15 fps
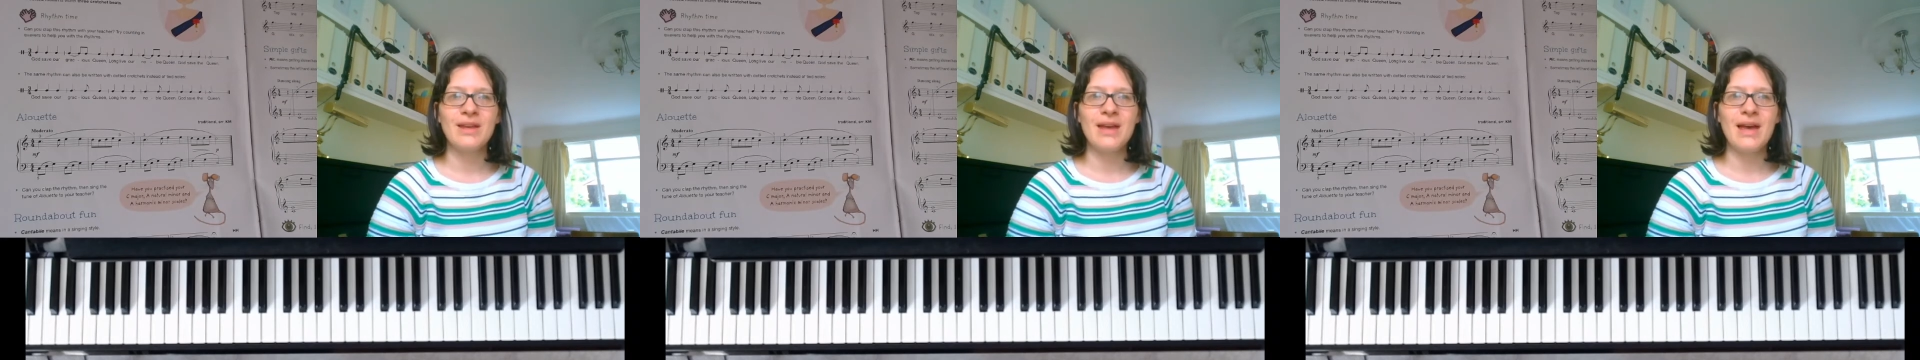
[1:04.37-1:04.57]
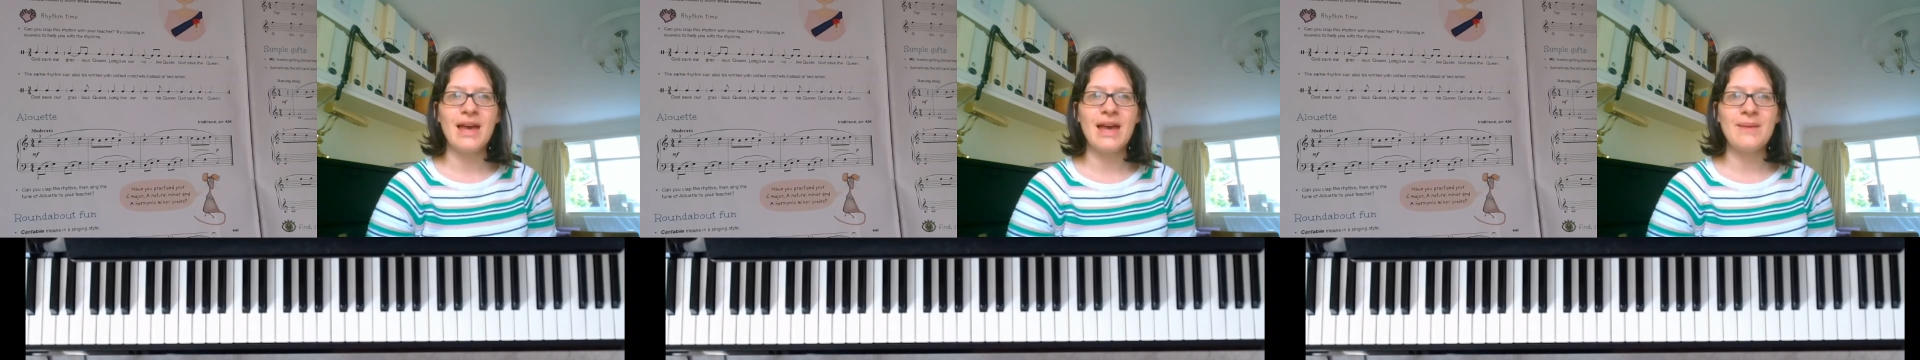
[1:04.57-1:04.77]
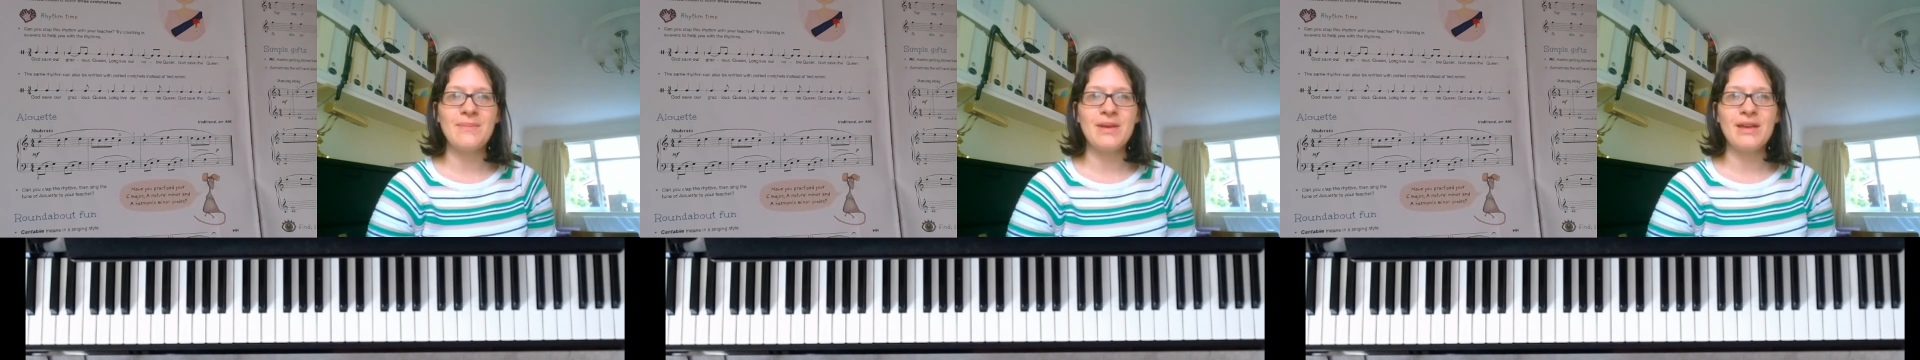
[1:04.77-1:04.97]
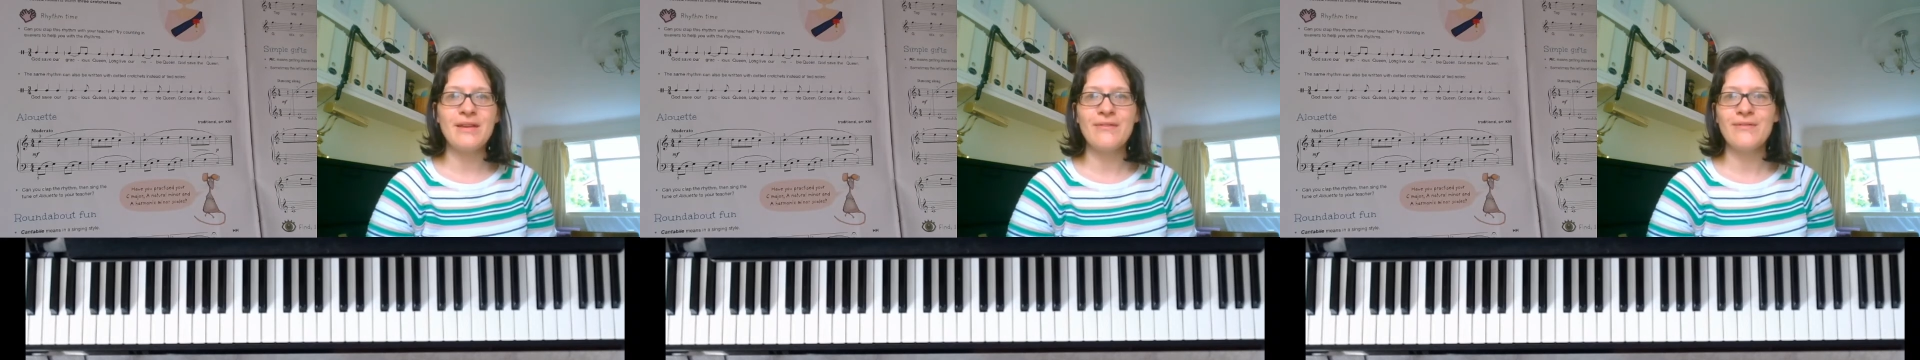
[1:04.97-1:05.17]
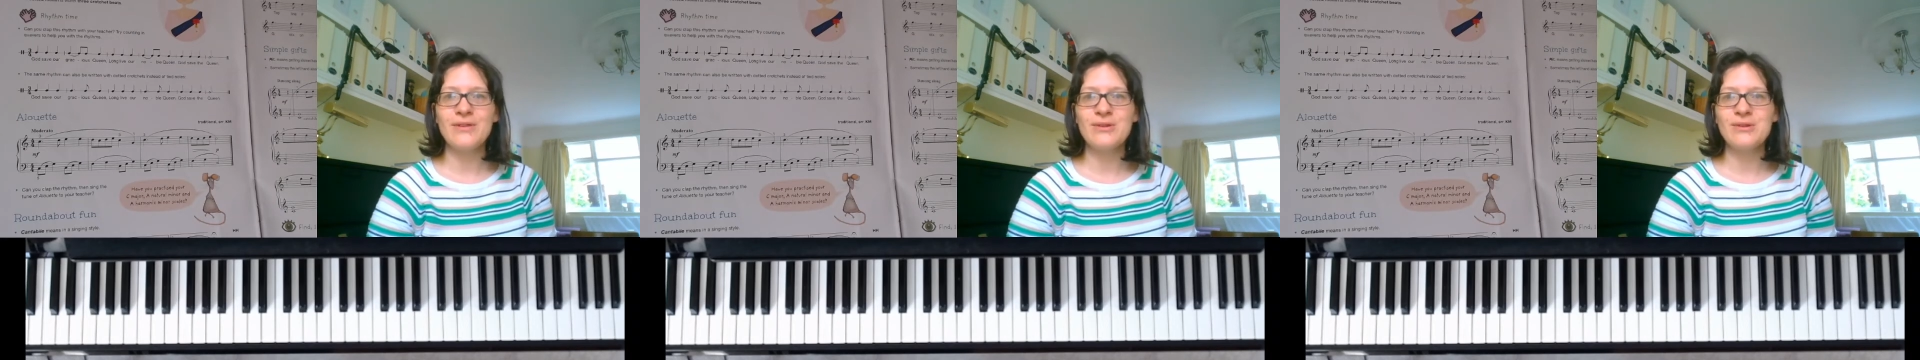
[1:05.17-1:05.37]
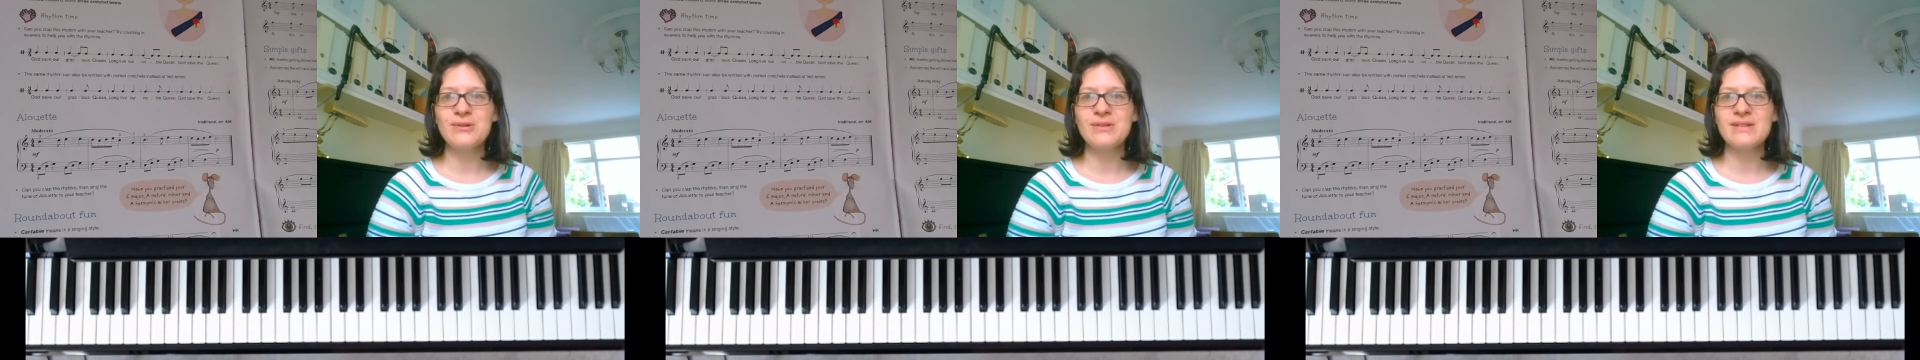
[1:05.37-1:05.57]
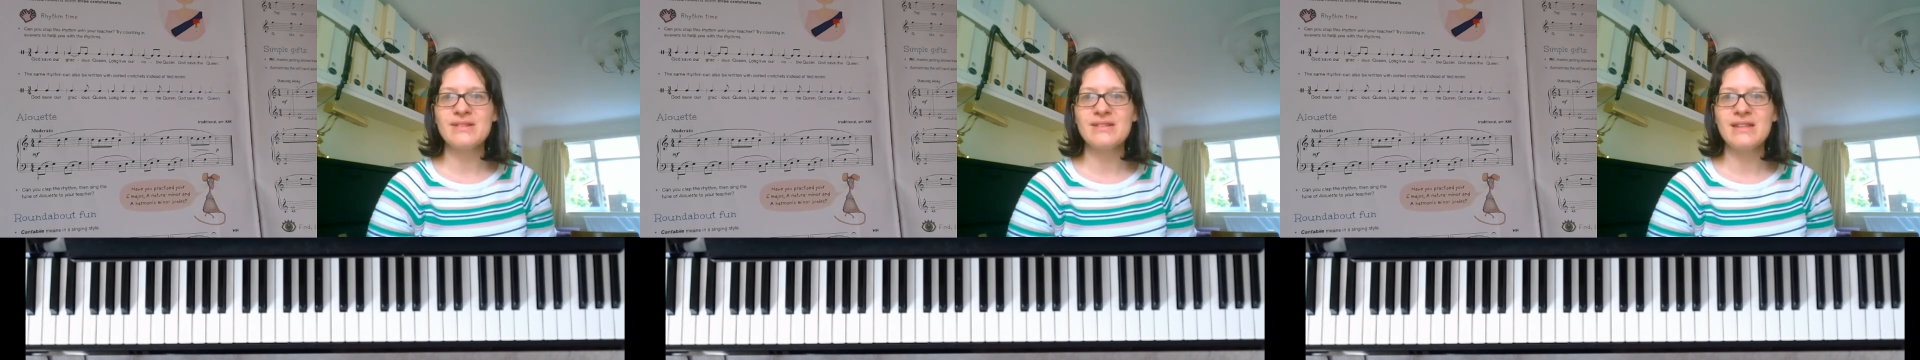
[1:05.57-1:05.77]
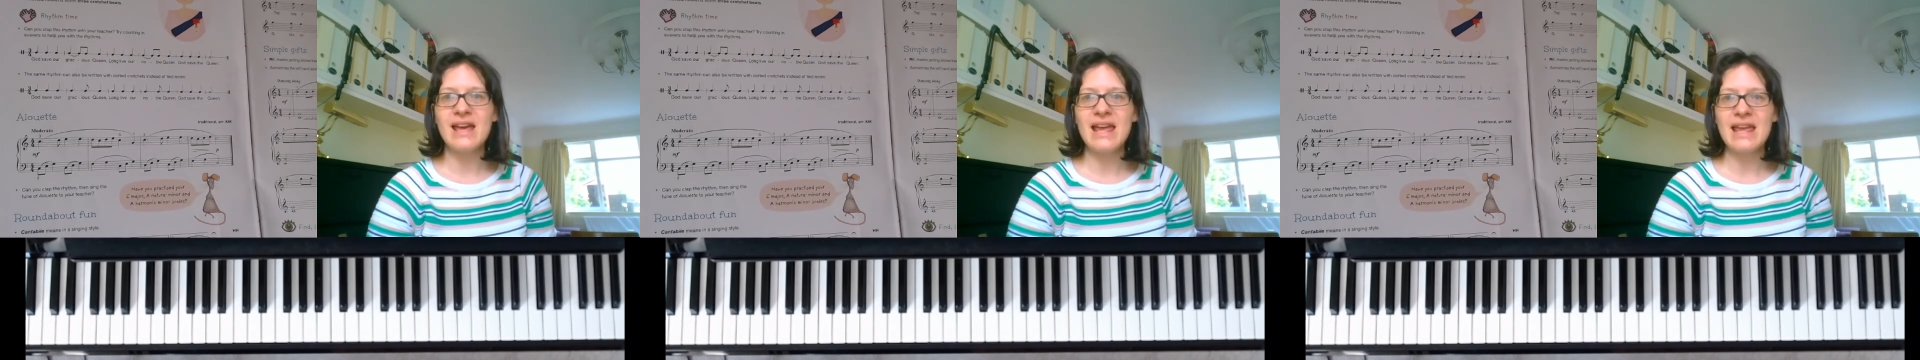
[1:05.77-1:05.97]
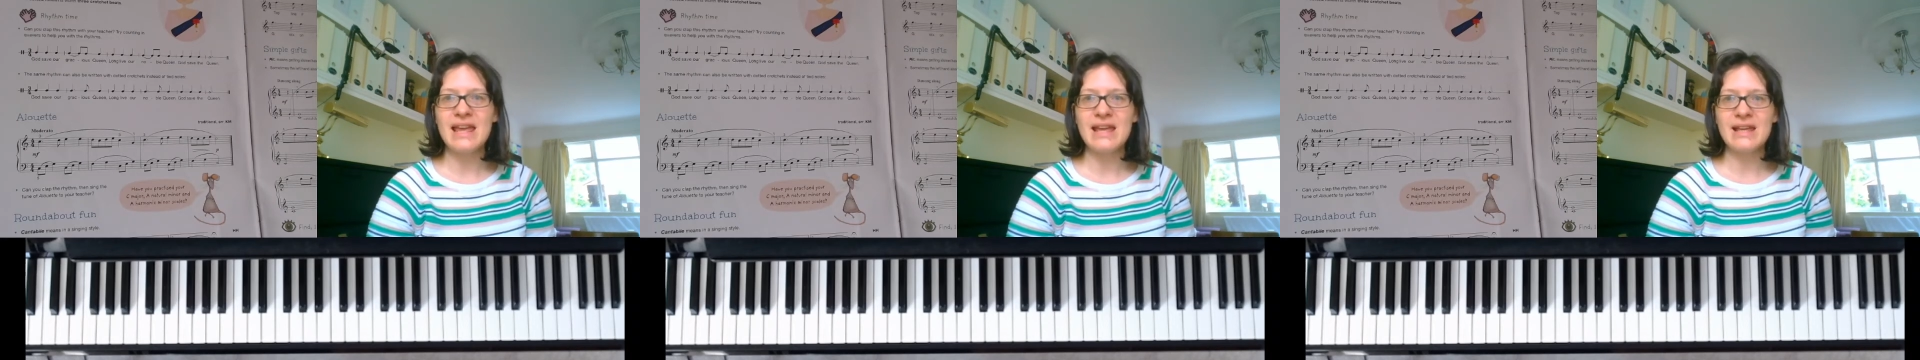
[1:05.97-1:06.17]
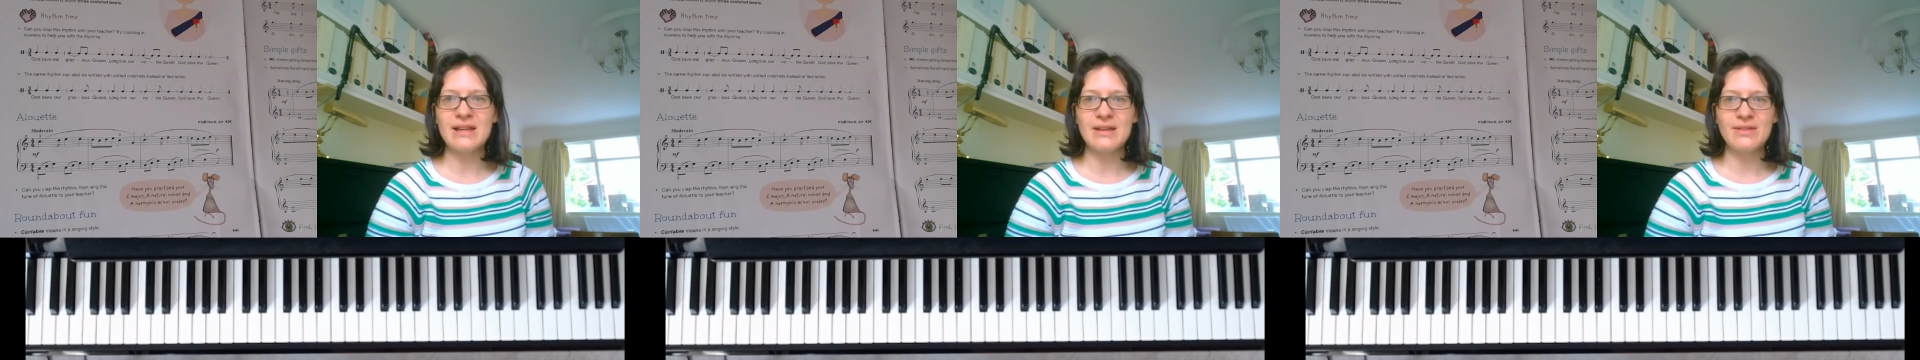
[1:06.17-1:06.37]
If you're
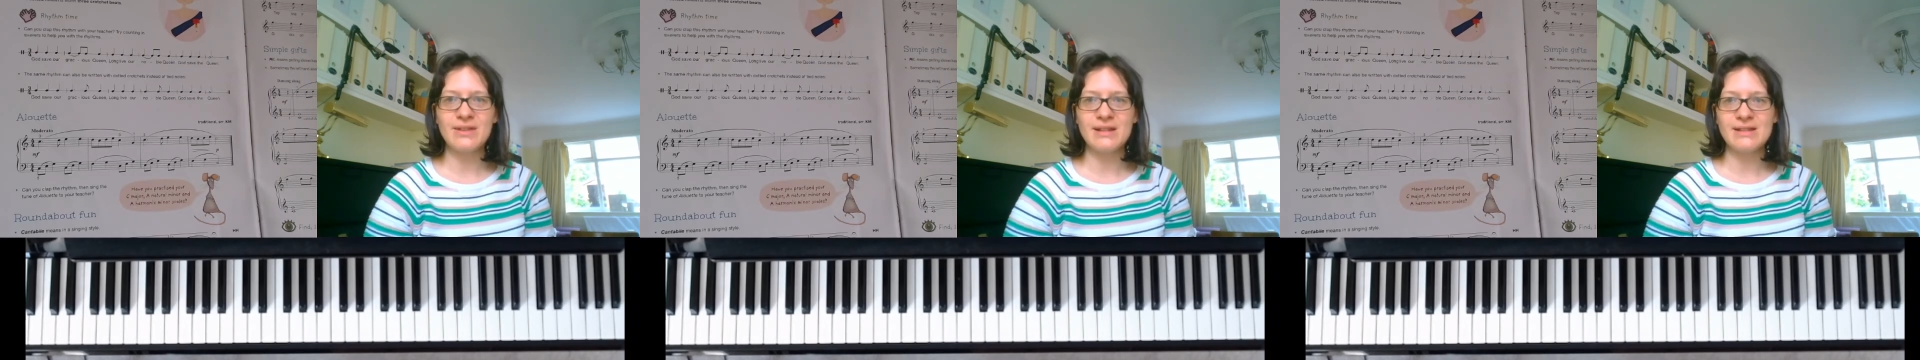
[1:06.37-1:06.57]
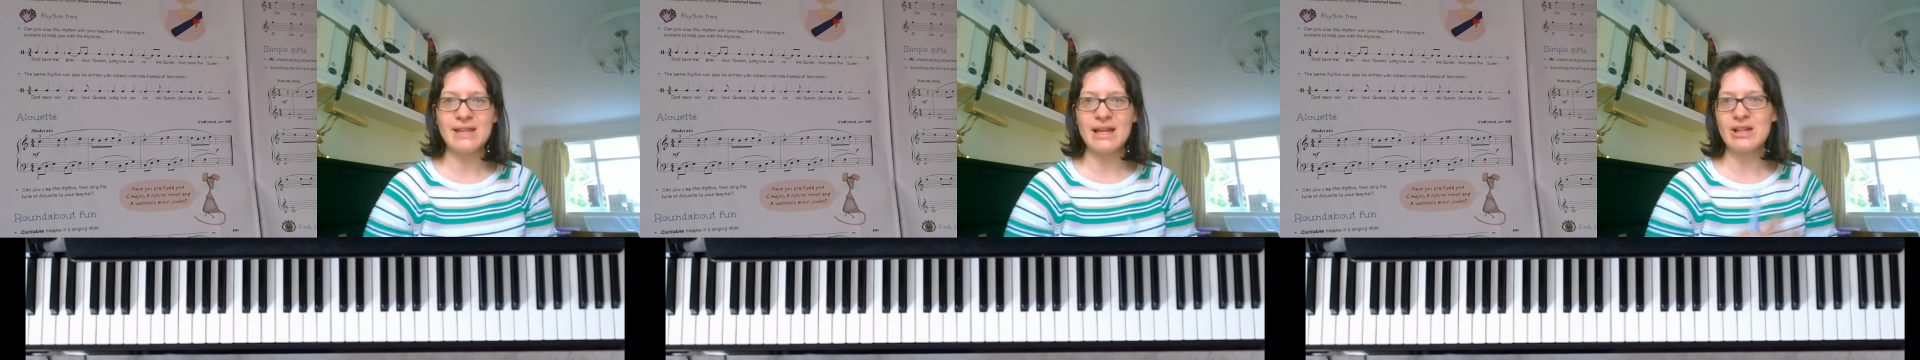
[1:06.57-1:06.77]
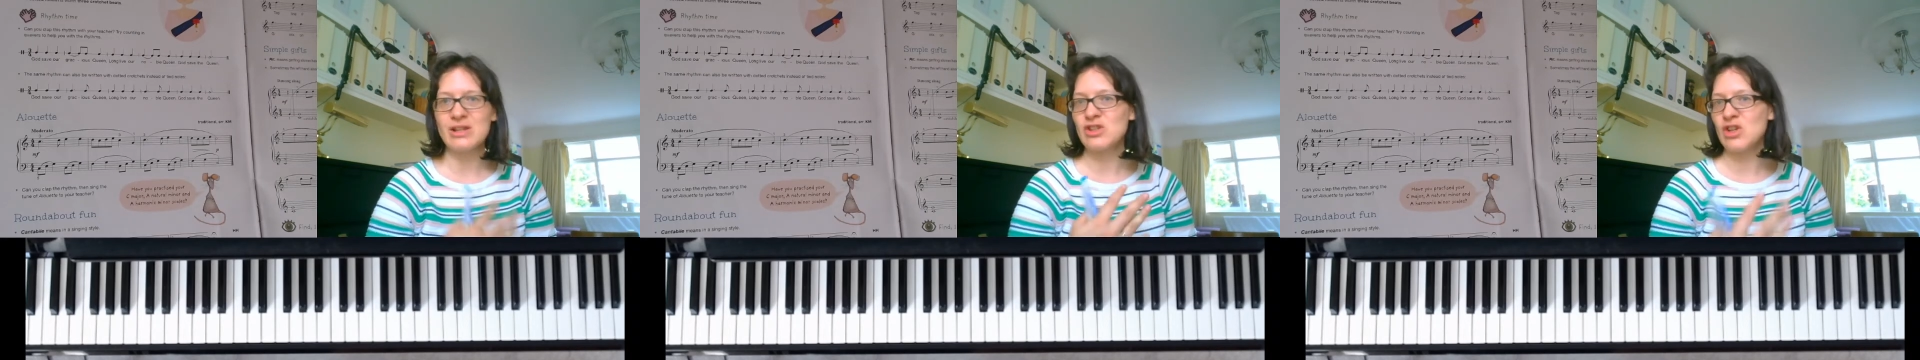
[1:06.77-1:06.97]
saying things like